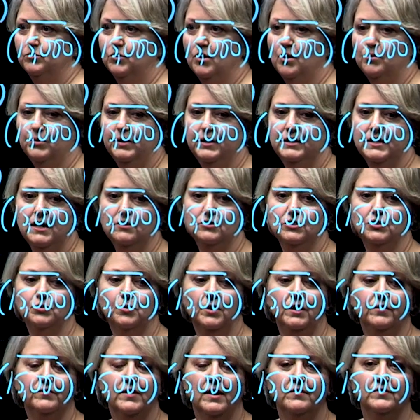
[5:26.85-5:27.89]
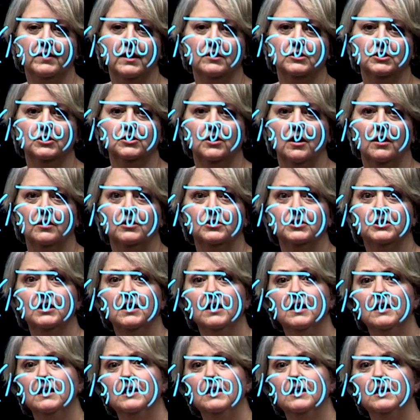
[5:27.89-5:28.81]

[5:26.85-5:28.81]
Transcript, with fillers: We're already down to $25,000.